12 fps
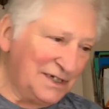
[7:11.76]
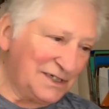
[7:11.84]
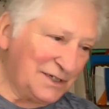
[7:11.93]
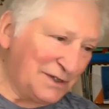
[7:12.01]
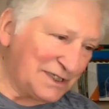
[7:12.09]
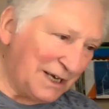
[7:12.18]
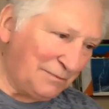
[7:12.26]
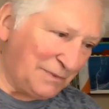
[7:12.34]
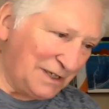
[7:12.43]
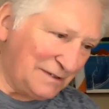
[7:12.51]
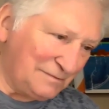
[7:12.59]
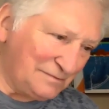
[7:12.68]
So
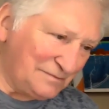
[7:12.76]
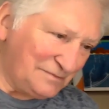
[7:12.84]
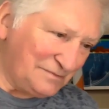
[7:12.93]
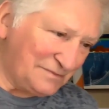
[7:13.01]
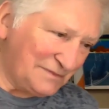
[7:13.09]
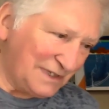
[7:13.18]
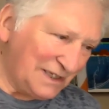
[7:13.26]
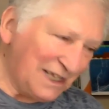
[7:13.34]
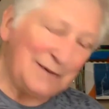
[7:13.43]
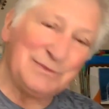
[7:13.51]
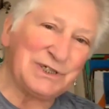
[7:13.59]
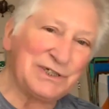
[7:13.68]
accept it,
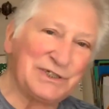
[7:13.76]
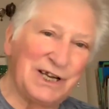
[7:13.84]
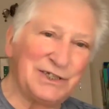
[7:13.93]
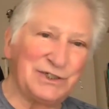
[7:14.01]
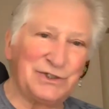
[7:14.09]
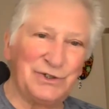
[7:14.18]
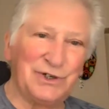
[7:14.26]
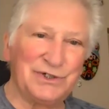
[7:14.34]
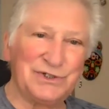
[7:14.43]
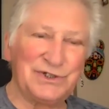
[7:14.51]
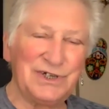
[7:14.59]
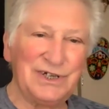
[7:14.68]
claim success is
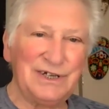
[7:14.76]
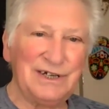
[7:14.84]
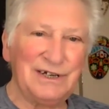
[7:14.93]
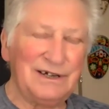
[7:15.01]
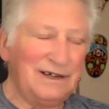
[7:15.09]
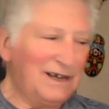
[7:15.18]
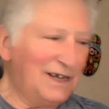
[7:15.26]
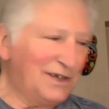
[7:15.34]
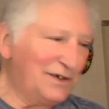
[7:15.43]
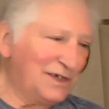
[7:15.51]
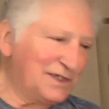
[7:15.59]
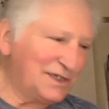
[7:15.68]
yours, and
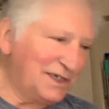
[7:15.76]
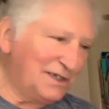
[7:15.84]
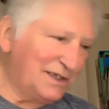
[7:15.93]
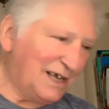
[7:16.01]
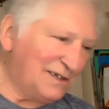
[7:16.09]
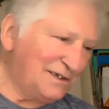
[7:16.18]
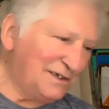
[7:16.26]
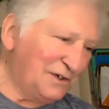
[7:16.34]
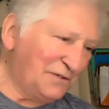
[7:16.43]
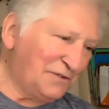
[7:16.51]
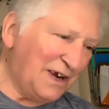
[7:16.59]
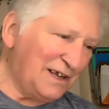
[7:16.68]
you're going to see that
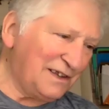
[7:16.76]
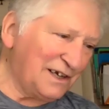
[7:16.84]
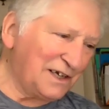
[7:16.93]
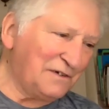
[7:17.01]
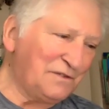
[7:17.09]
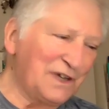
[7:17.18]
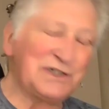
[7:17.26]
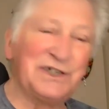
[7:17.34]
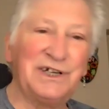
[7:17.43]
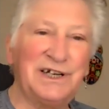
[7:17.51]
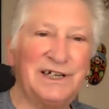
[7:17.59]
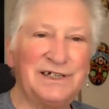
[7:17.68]
your faith and
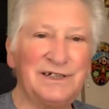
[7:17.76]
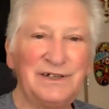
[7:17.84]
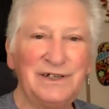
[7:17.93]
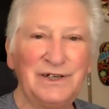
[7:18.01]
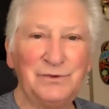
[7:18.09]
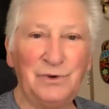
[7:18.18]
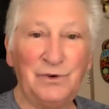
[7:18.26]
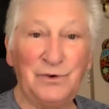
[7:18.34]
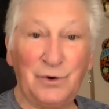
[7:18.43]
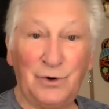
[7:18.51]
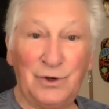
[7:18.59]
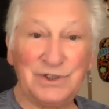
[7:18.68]
conviction in it
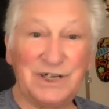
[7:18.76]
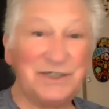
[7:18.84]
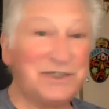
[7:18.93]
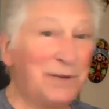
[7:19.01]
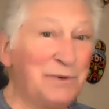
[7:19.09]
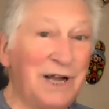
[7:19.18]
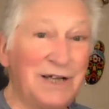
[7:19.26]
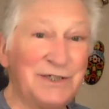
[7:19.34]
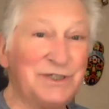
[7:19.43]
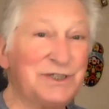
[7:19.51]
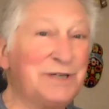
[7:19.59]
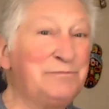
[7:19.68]
will cause a
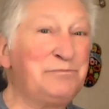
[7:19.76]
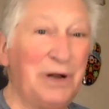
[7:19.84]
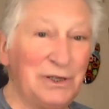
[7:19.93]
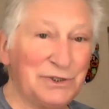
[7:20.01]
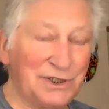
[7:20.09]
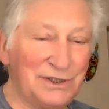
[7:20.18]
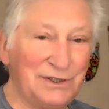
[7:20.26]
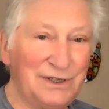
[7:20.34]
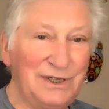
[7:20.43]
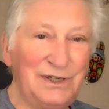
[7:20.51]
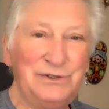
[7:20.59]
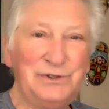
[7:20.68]
subconscious compulsion
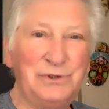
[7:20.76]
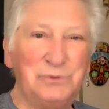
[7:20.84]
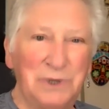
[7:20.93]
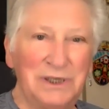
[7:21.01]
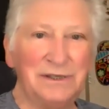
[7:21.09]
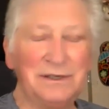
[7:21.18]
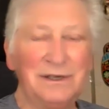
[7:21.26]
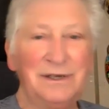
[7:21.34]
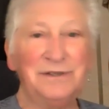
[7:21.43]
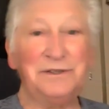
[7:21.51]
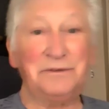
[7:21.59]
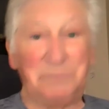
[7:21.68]
to will it
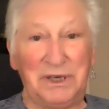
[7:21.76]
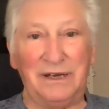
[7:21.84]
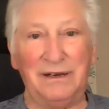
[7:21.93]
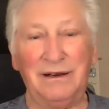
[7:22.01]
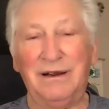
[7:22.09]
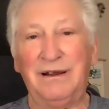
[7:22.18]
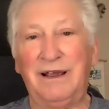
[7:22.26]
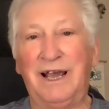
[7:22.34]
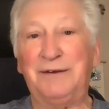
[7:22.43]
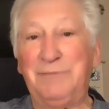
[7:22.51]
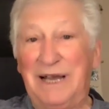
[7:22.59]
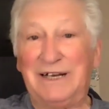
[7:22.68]
to be
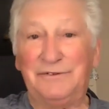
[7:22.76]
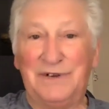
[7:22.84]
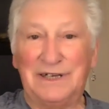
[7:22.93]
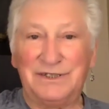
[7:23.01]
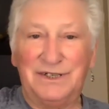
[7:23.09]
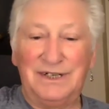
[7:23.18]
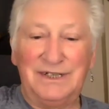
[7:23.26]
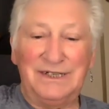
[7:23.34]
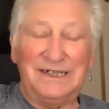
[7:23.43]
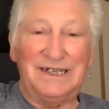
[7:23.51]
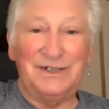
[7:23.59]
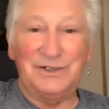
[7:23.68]
and manifest
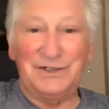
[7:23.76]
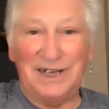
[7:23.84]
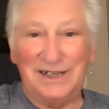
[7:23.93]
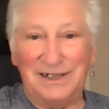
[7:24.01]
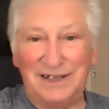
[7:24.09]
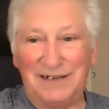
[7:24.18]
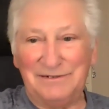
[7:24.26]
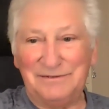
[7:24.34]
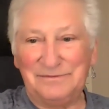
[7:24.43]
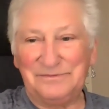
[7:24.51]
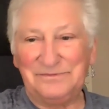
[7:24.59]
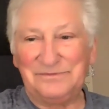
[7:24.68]
in your daily life.
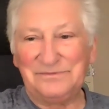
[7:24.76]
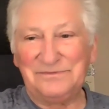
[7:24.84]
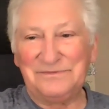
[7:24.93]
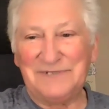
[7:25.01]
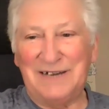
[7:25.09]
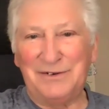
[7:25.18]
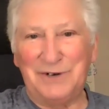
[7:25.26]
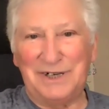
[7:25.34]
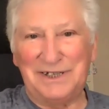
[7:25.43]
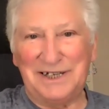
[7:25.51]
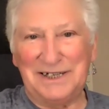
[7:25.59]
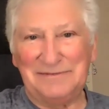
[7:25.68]
Have a
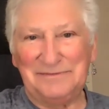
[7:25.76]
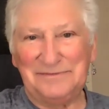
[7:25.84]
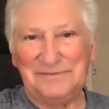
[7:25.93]
great day.